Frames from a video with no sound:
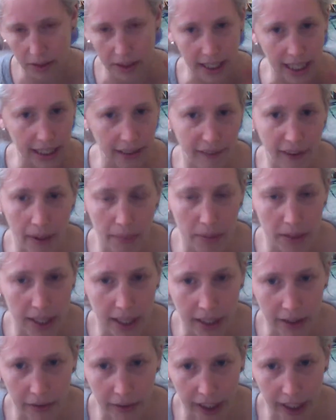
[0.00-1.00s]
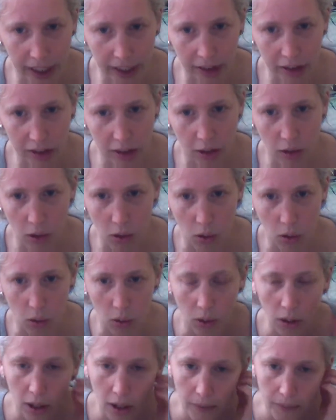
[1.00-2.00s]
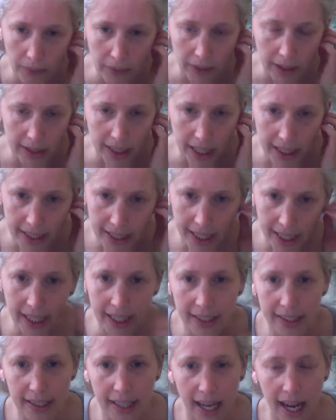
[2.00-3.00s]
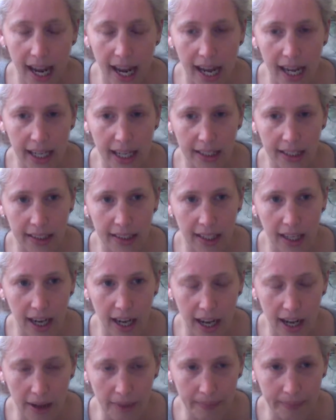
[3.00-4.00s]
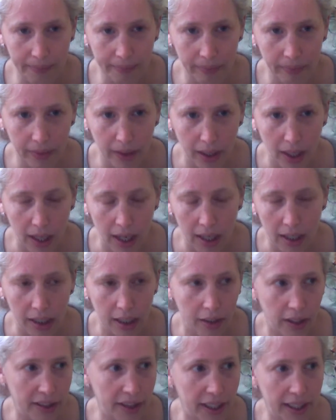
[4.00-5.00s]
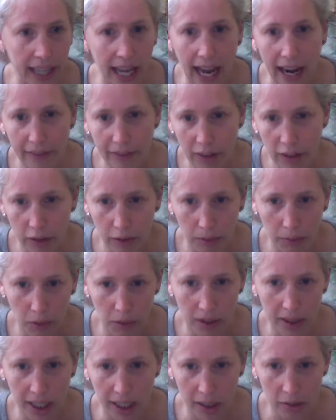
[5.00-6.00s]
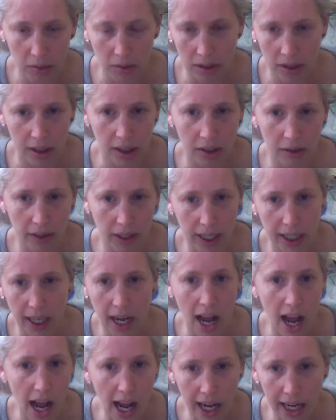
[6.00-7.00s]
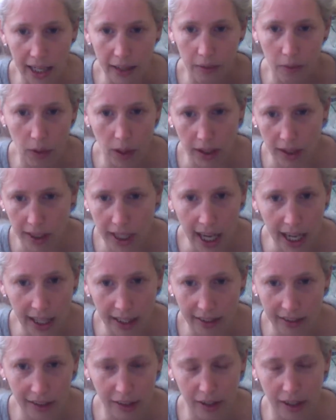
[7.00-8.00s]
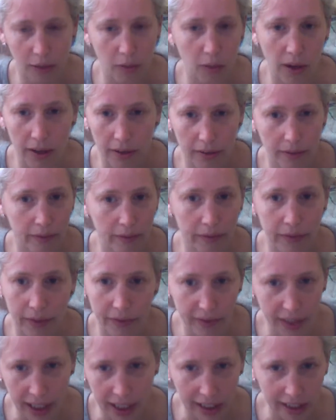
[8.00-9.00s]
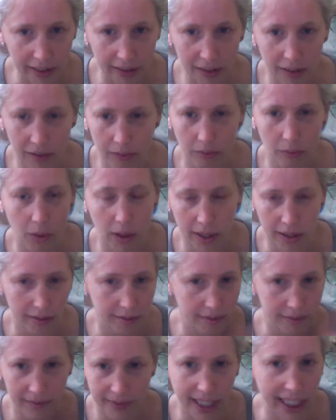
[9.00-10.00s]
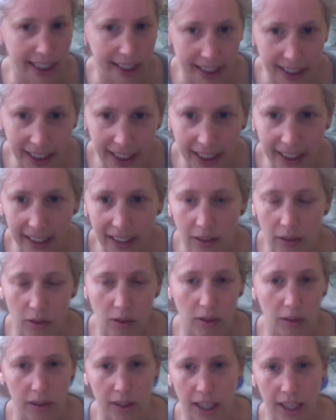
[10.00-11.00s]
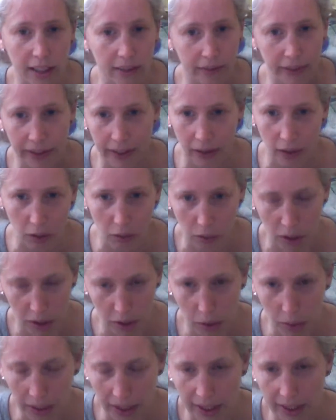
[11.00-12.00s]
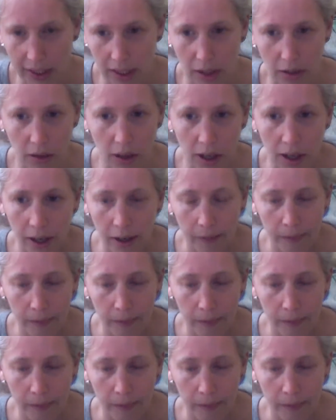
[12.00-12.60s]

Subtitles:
was 95% in range the whole 10 days. And I think the average for most days was like high 110s, like 115 to 119, or like very low 120. So